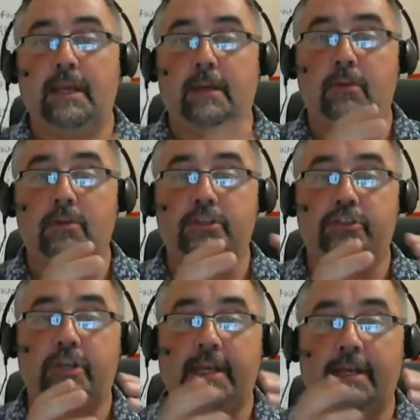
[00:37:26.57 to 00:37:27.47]
It will also
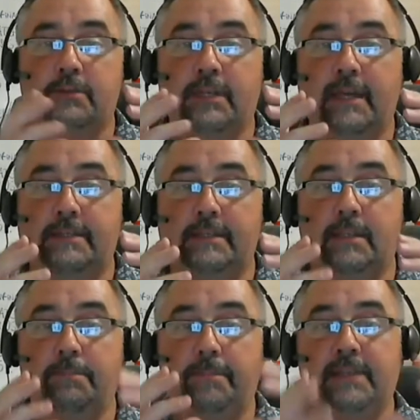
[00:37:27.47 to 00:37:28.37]
show you how to get
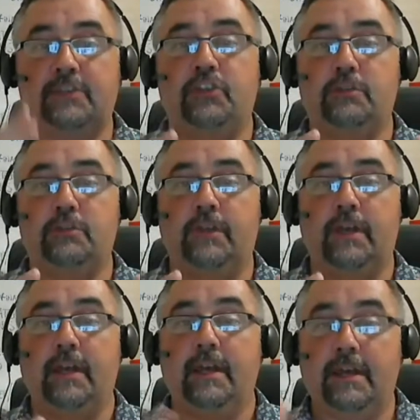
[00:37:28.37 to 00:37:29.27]
the best use of
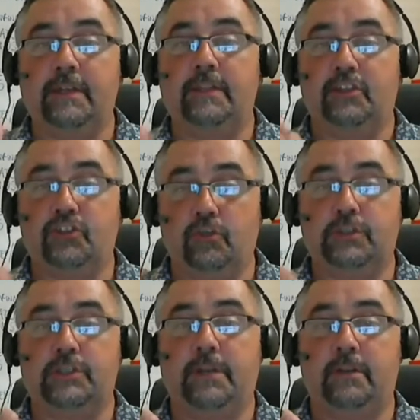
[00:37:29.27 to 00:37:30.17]
it in the
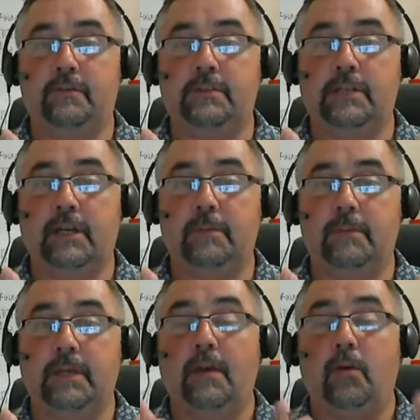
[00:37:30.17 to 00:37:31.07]
shortest period of time.
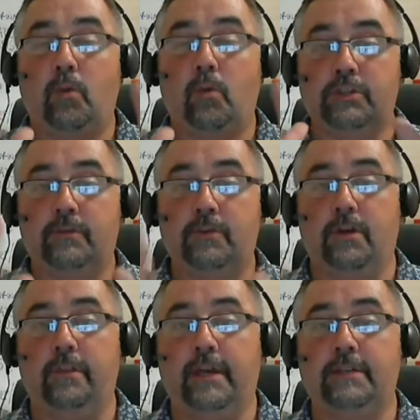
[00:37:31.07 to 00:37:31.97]
Once you've
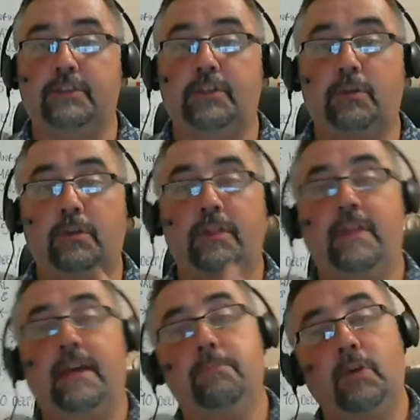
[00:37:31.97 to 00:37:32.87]
got that, you can
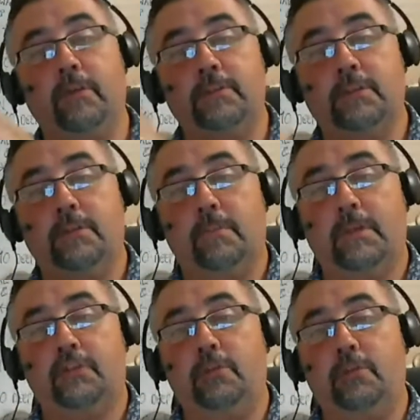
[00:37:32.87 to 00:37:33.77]
then move on to the
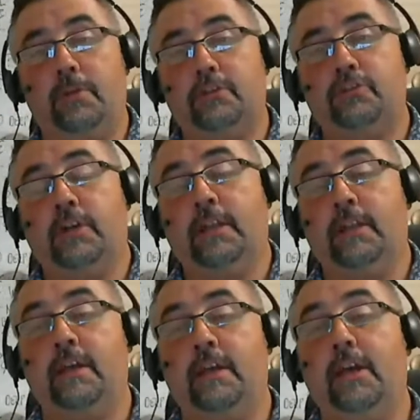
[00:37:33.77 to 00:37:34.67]
jukebox
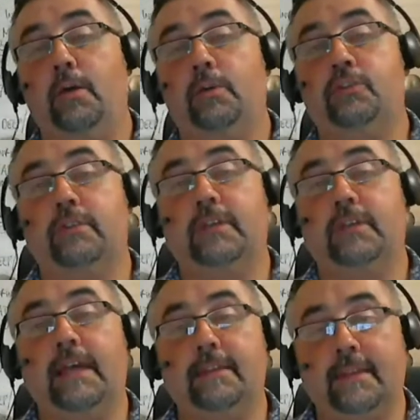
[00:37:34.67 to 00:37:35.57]
training, which will
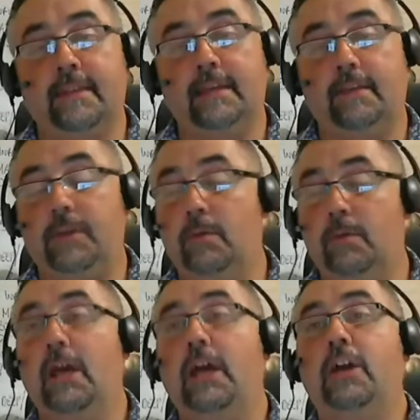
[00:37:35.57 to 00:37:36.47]
again then give you,
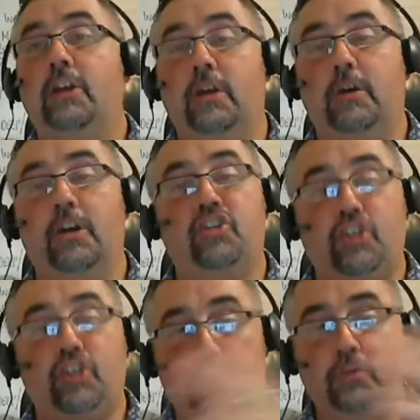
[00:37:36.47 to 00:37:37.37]
a
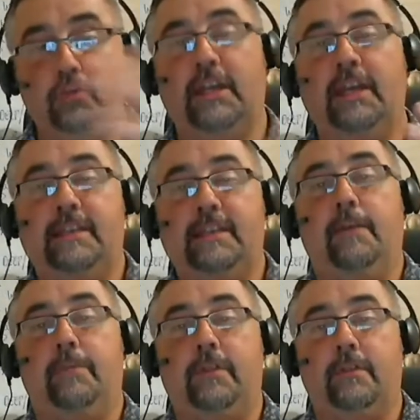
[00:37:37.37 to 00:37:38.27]
huge
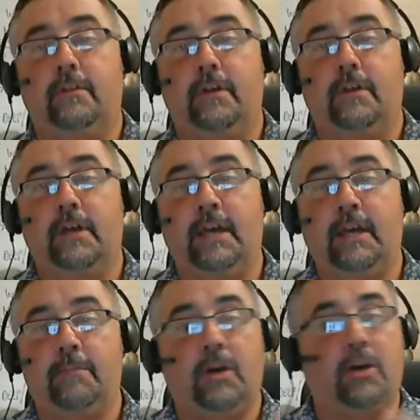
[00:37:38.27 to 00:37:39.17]
in-depth
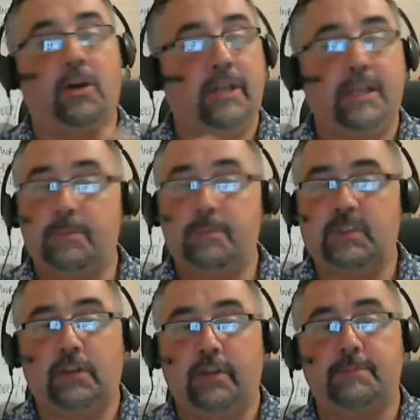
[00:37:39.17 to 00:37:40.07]
on any
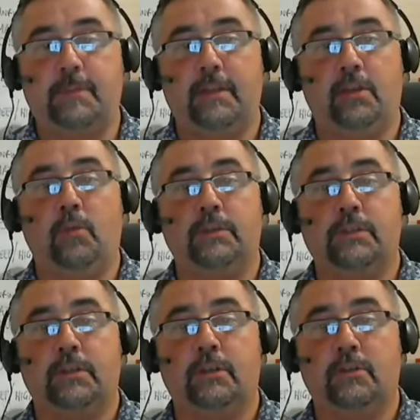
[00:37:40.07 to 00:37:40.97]
particular aspect that you want
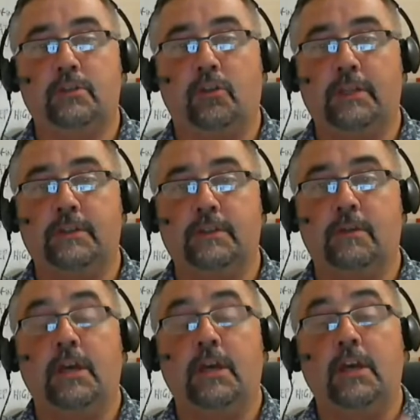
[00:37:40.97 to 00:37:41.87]
to look
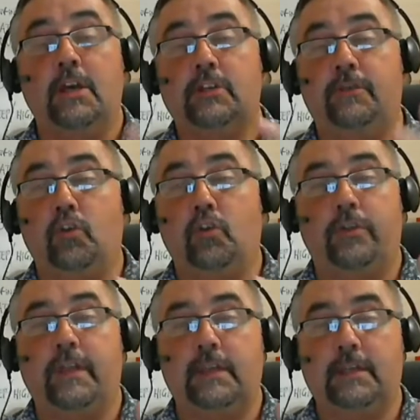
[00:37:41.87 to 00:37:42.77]
into. So if your
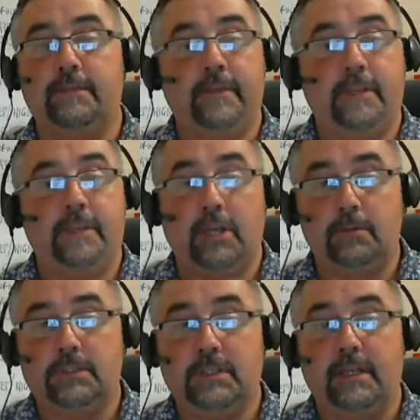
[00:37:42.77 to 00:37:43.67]
thing is
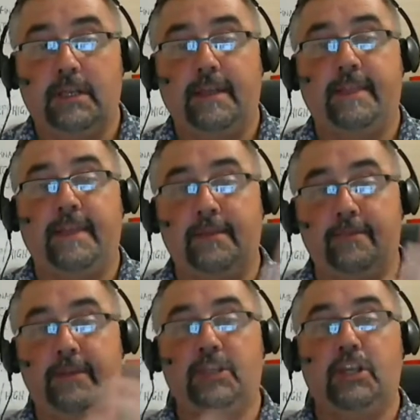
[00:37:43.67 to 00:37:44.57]
videos, then
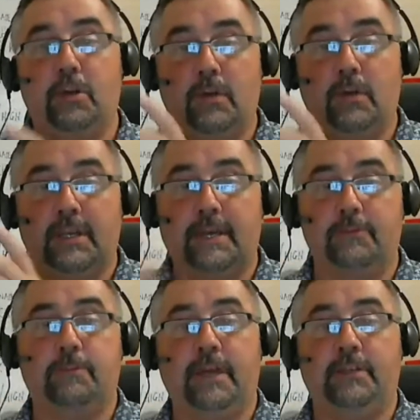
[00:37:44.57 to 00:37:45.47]
video
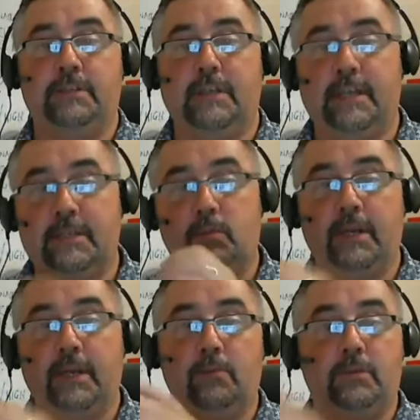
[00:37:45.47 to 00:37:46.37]
capture pages is
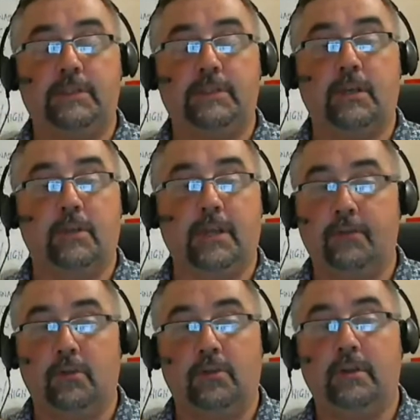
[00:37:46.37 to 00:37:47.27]
where you would need to go and
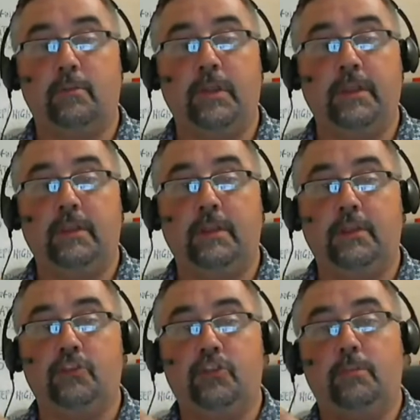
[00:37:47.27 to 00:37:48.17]
have a look at within
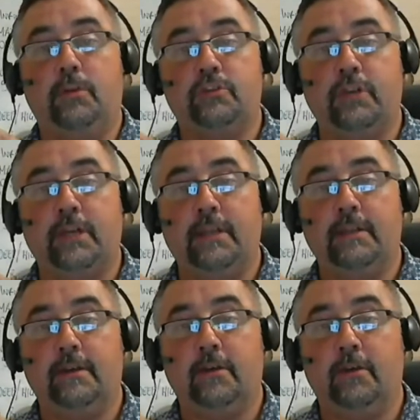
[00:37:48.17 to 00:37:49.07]
the jukebox training.
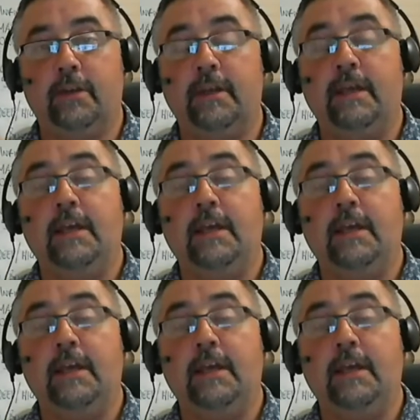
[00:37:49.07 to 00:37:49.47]
All right.